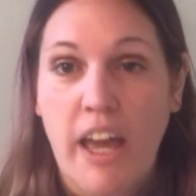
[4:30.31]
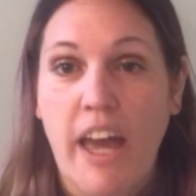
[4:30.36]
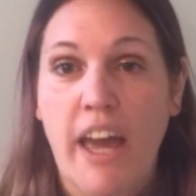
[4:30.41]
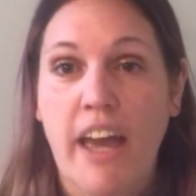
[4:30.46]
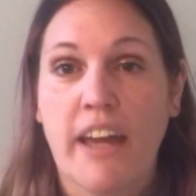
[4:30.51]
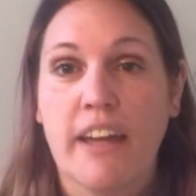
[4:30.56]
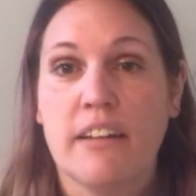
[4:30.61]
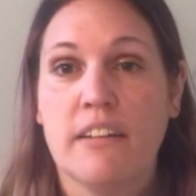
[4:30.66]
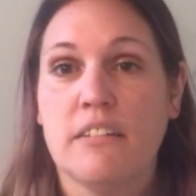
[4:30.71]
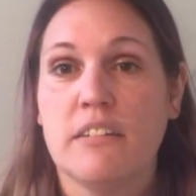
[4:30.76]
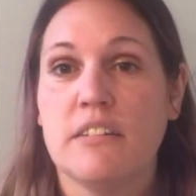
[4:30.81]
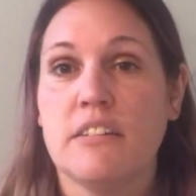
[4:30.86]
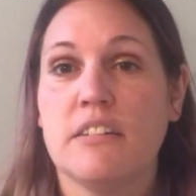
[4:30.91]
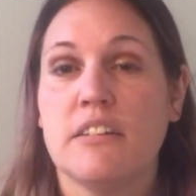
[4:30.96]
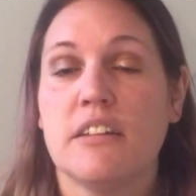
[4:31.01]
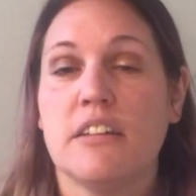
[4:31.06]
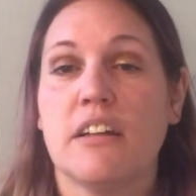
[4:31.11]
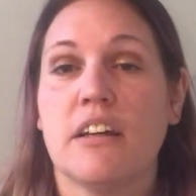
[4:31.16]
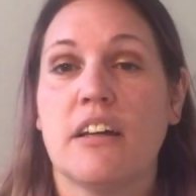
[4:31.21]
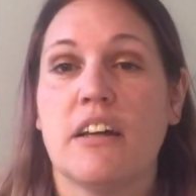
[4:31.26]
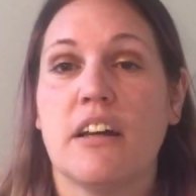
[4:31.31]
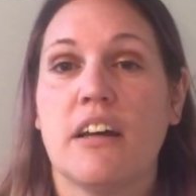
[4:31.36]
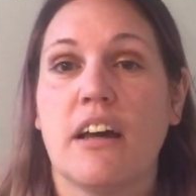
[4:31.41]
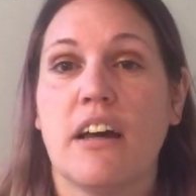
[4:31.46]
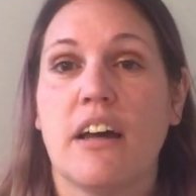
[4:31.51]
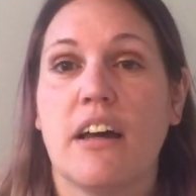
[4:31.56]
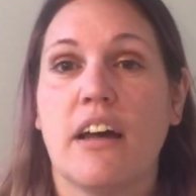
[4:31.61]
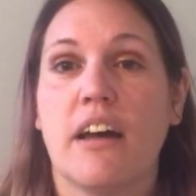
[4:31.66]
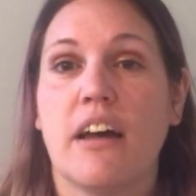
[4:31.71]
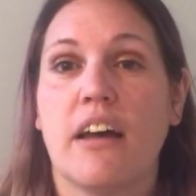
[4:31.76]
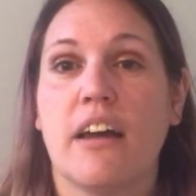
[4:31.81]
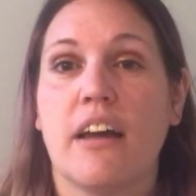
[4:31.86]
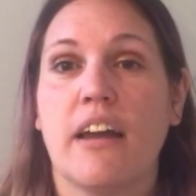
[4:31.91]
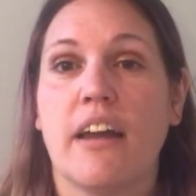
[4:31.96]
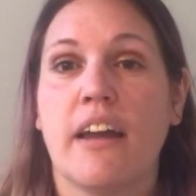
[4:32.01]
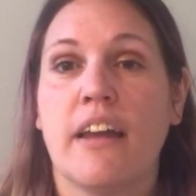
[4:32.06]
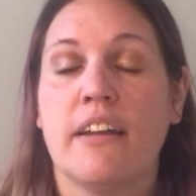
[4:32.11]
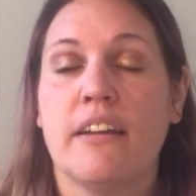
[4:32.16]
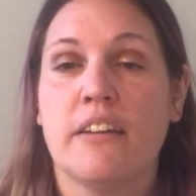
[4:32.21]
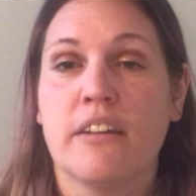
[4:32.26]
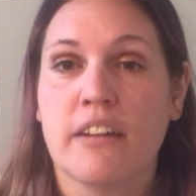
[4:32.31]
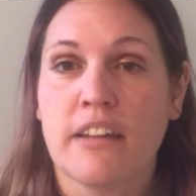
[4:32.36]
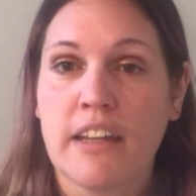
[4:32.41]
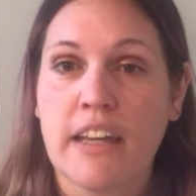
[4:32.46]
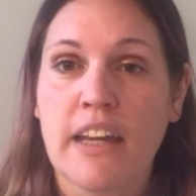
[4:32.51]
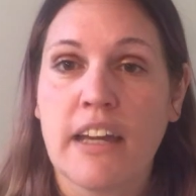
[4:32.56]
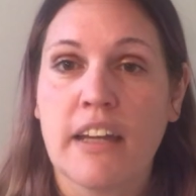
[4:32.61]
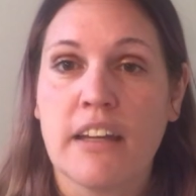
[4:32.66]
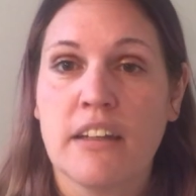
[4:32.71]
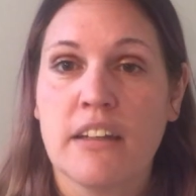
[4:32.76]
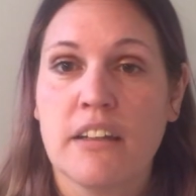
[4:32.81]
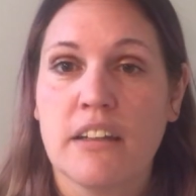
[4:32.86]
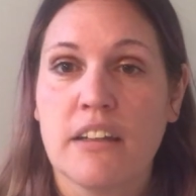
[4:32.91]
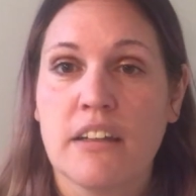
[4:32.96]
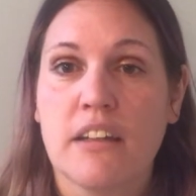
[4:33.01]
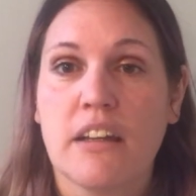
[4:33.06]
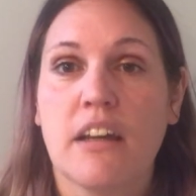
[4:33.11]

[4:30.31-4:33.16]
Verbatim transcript: And and again,